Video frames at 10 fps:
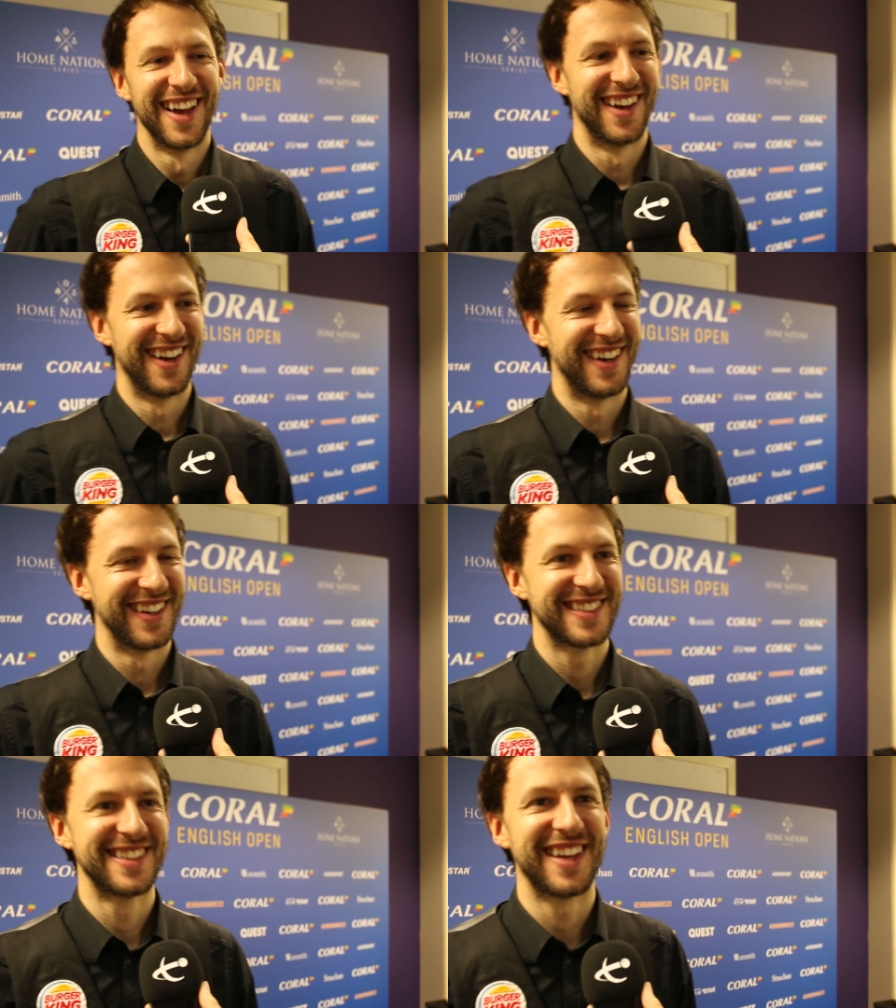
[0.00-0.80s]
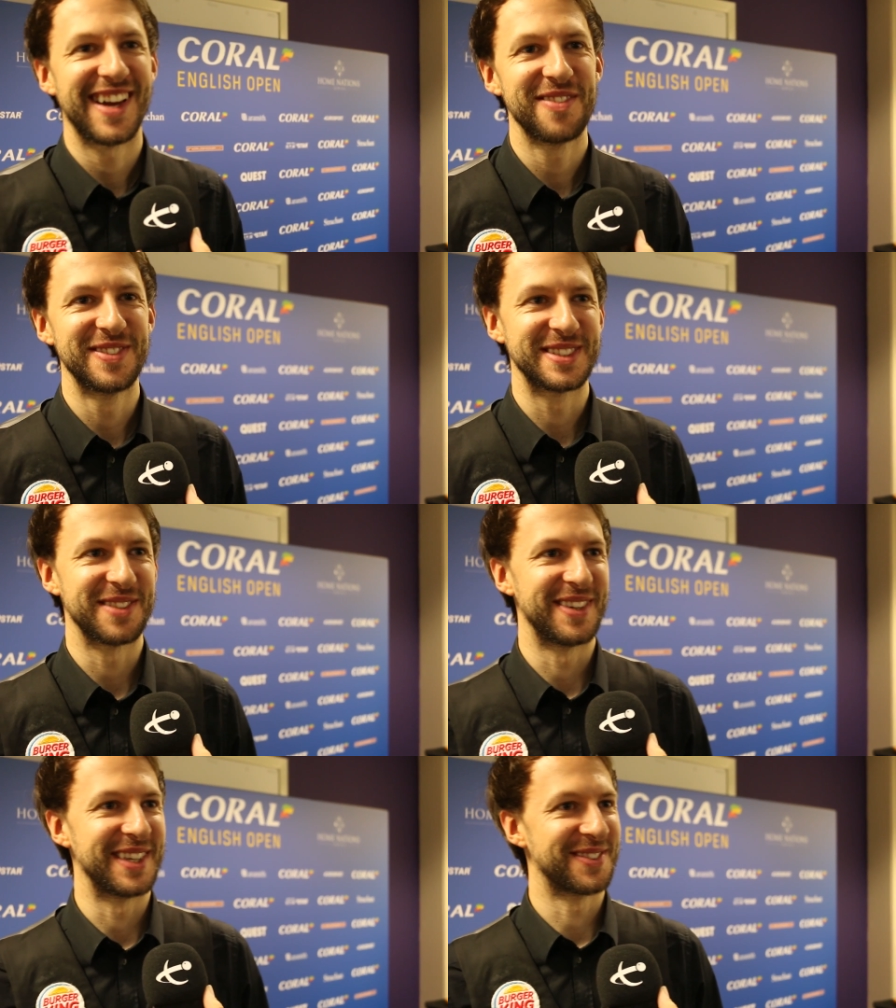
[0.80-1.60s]
Ah, that happens
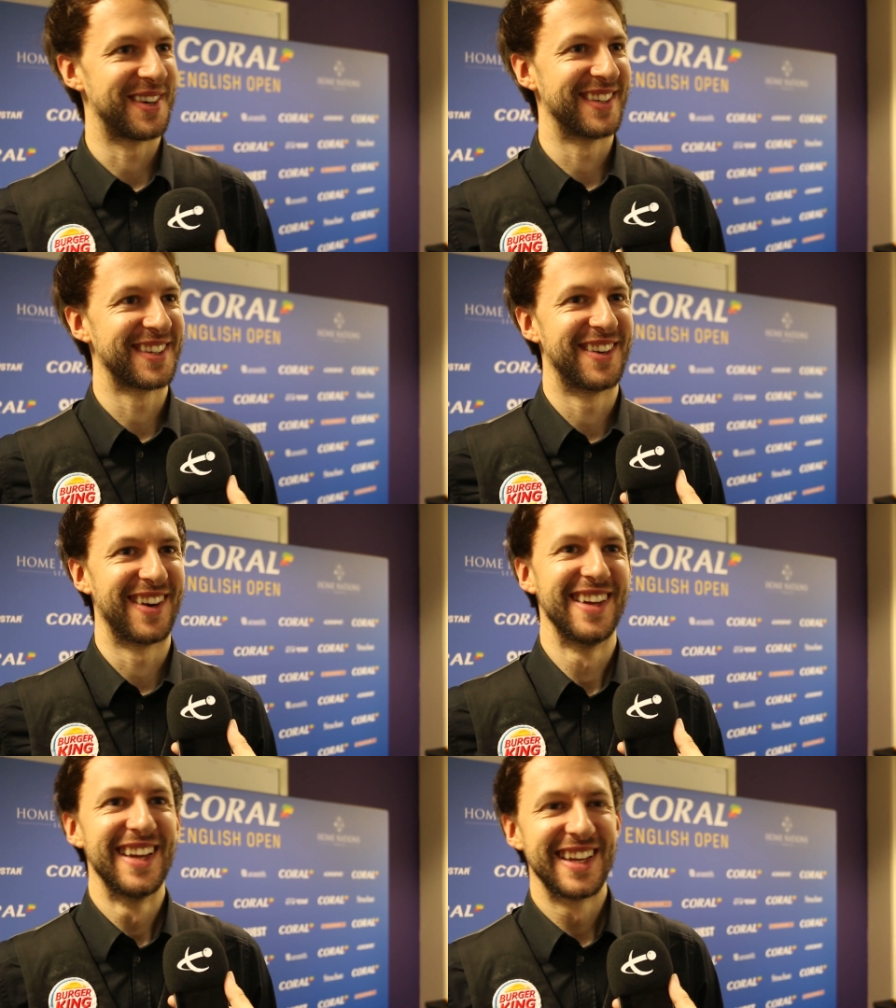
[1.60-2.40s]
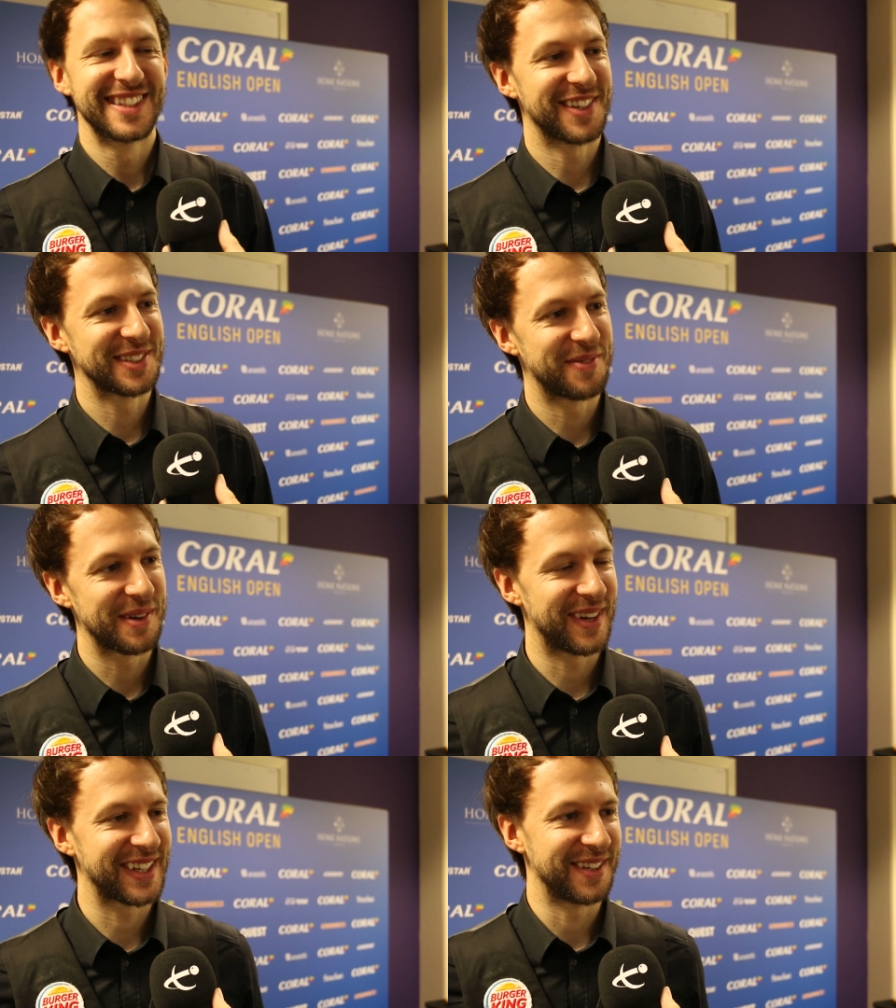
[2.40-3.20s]
to me as well. as long as I
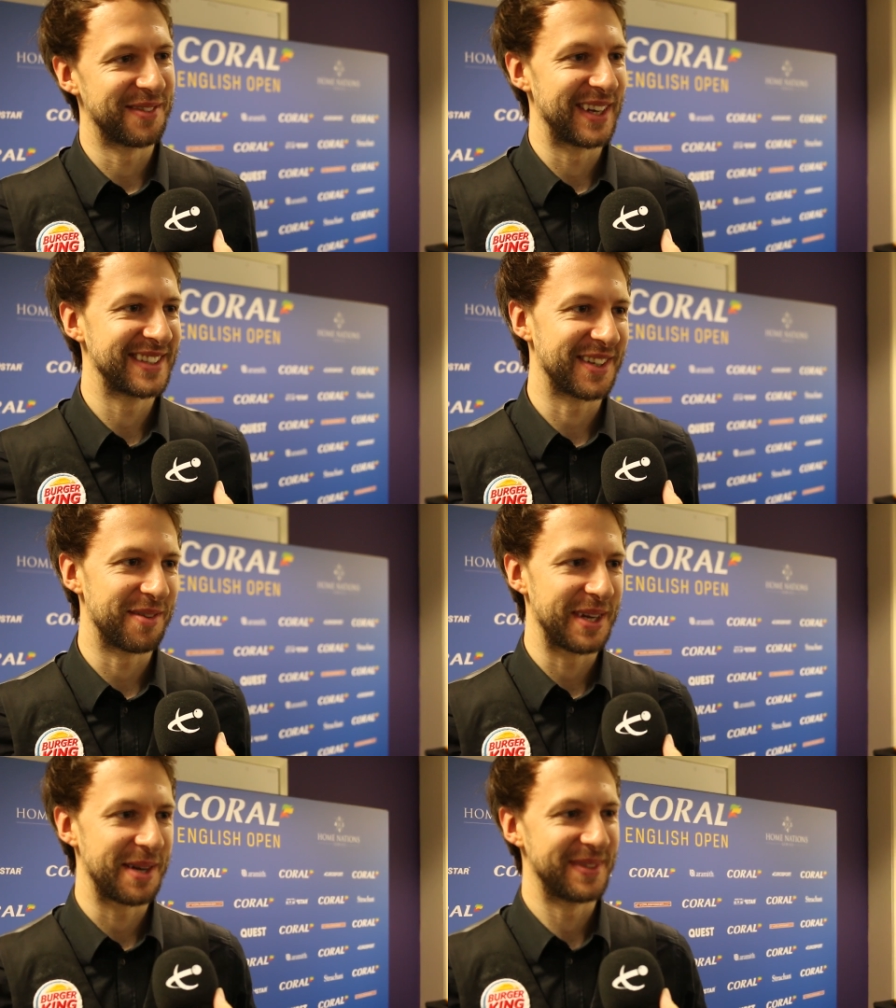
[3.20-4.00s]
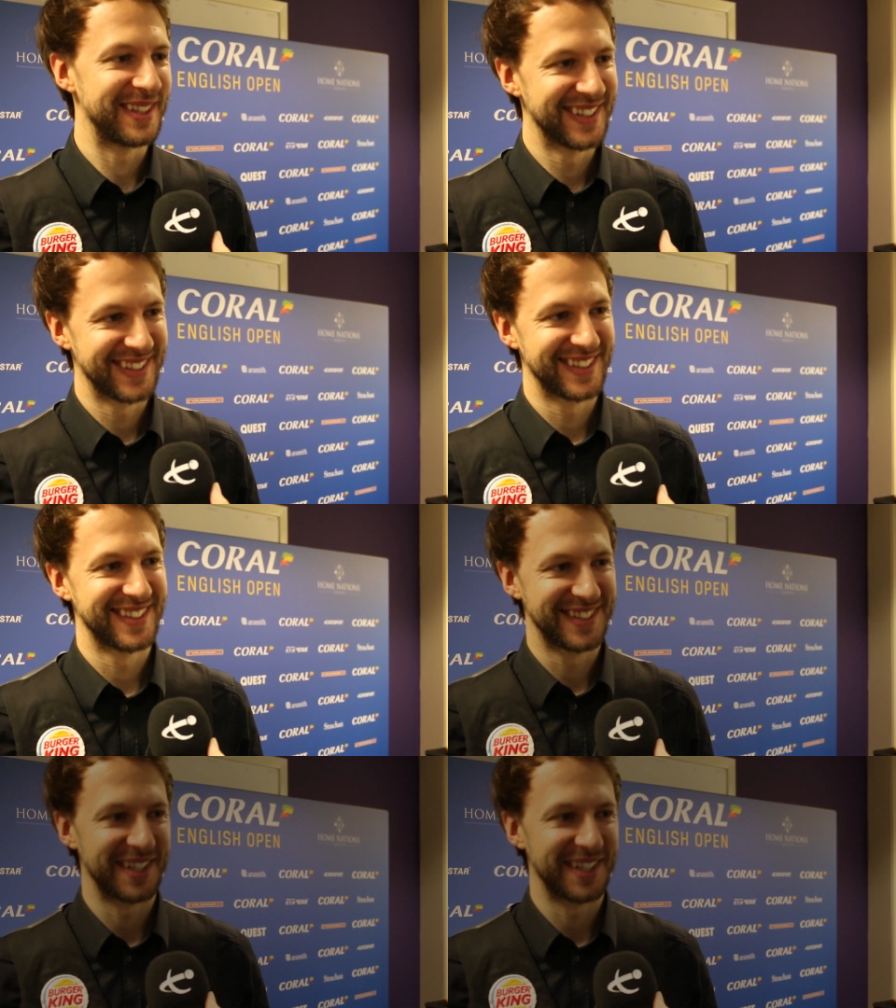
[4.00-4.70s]
bring my cue and waistcoat, I'll be happy. Good luck, mate.